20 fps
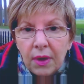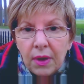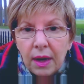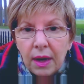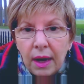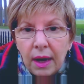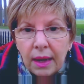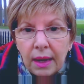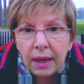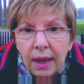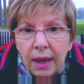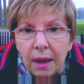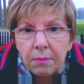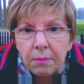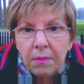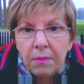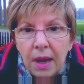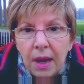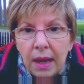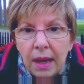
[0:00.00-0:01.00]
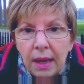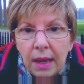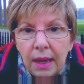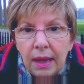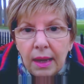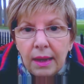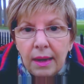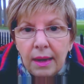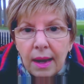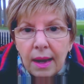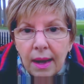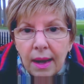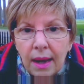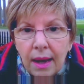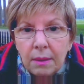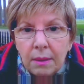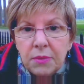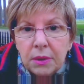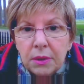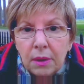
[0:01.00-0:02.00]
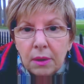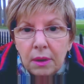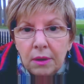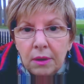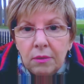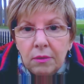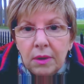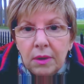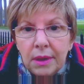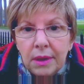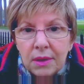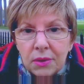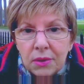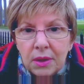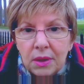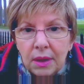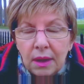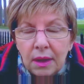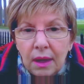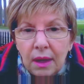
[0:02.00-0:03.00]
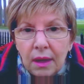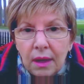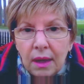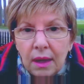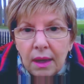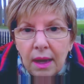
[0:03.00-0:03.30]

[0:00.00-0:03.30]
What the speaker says: that I kept my head absolutely still.